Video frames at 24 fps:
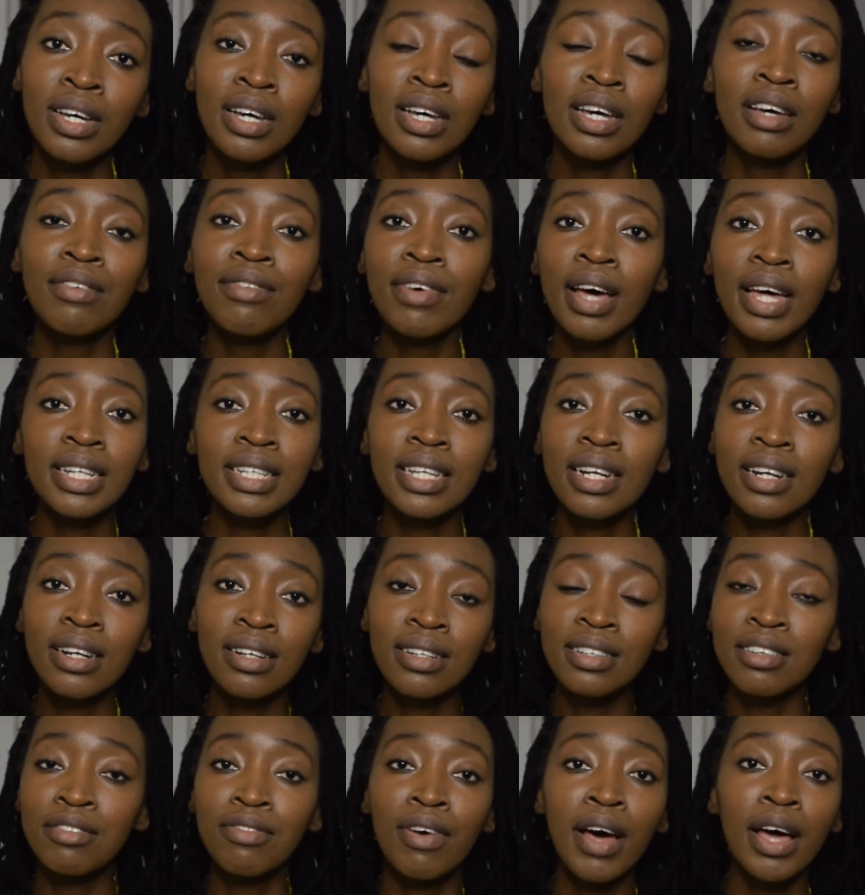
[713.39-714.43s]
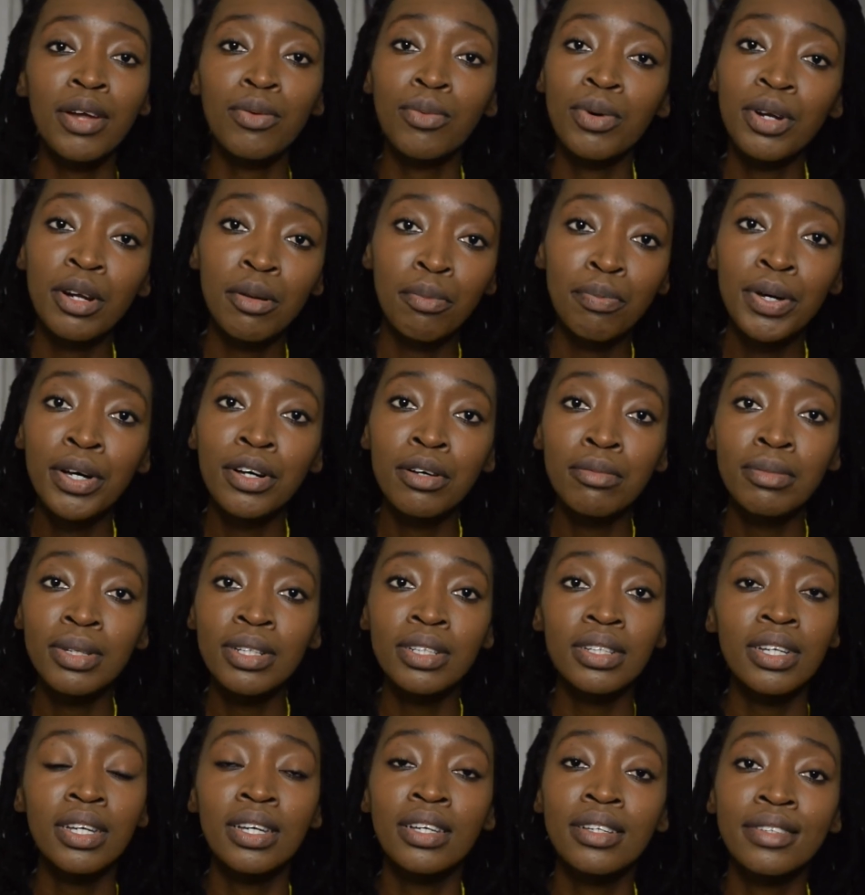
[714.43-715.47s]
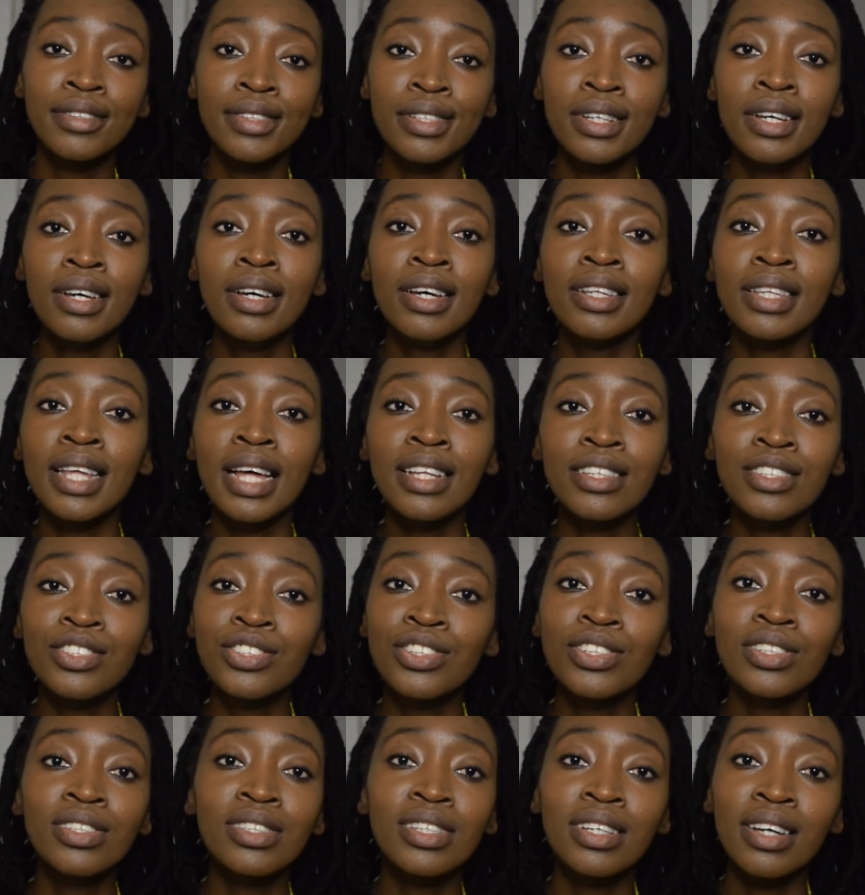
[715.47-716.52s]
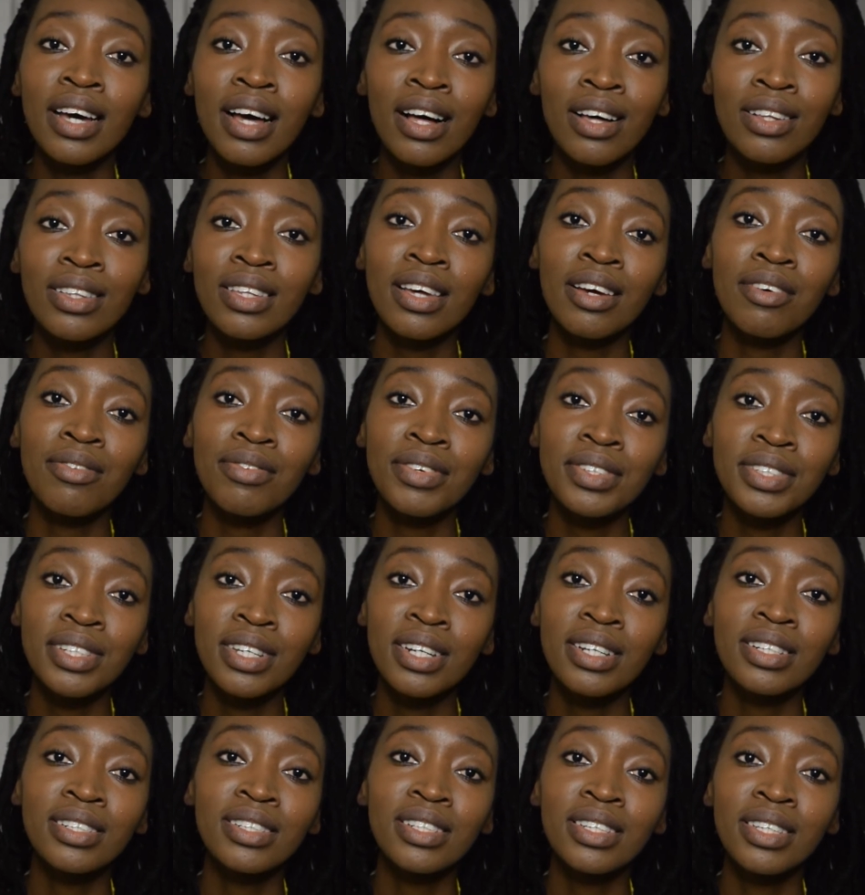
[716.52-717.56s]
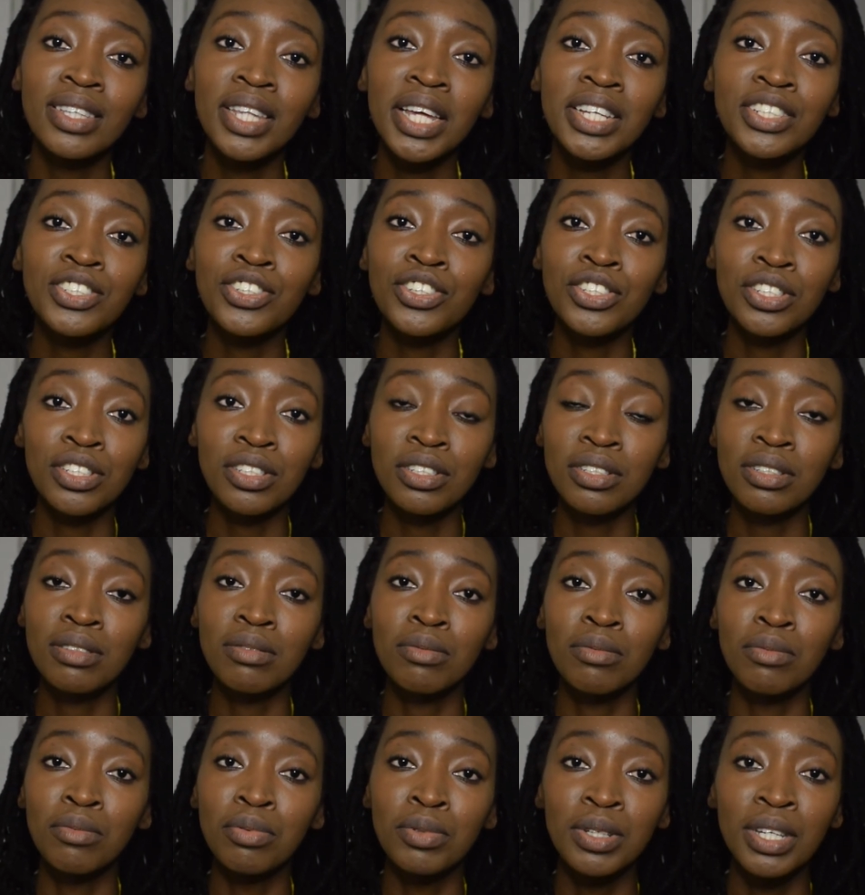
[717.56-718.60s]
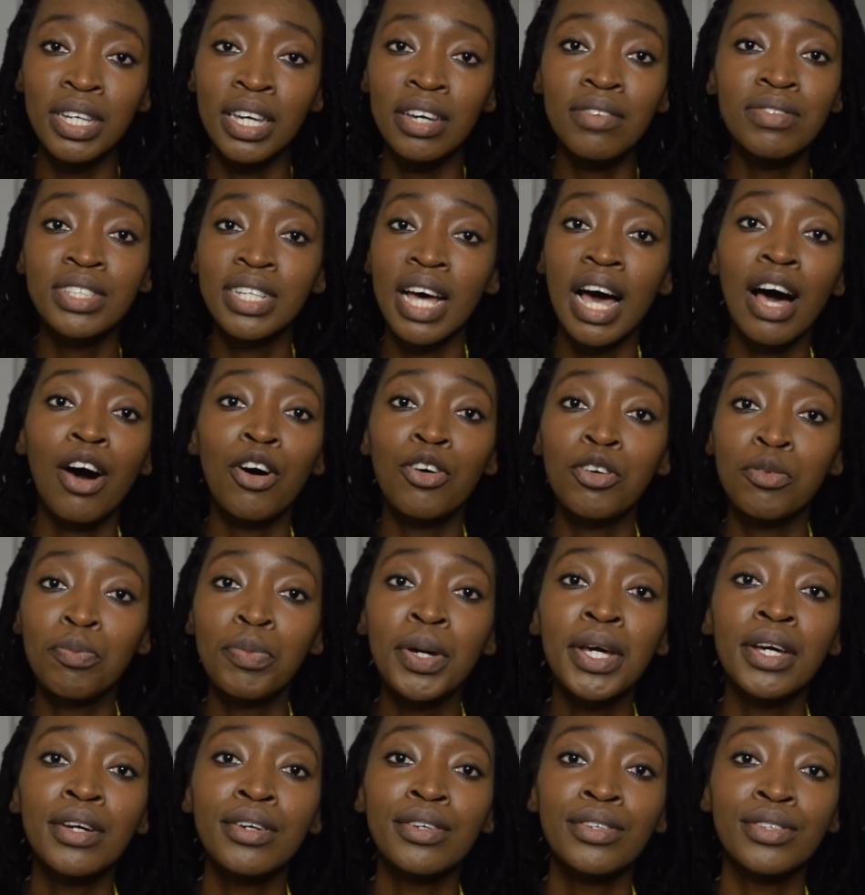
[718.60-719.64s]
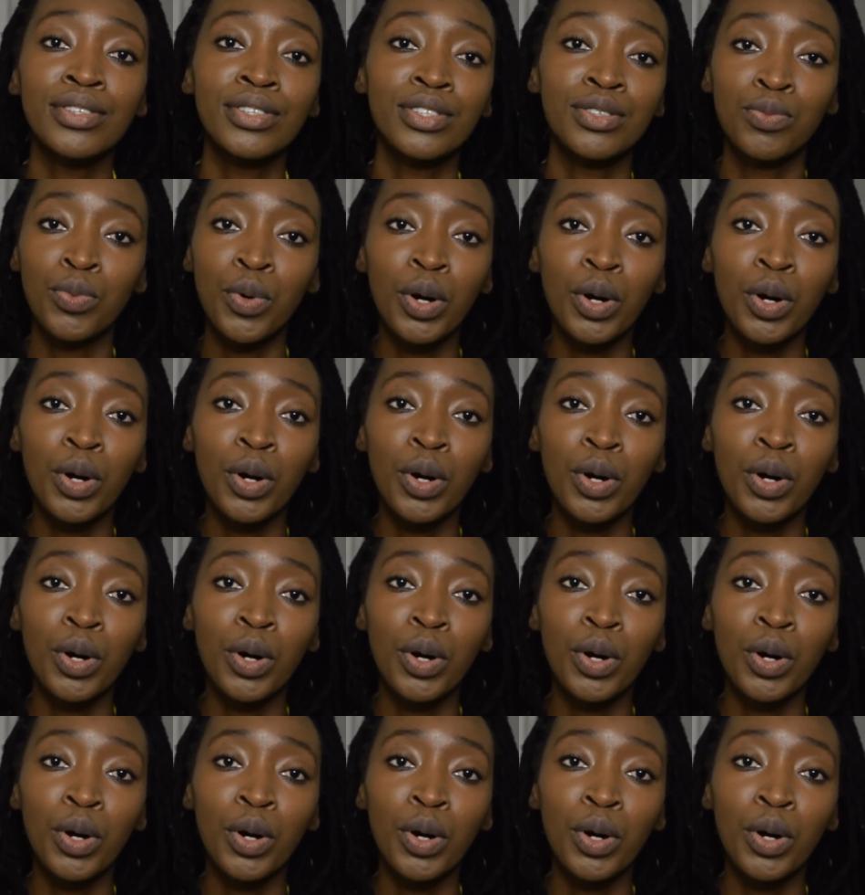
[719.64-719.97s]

If I didn't define what a pill mill is, that's just a healthcare facility that just gives out pills.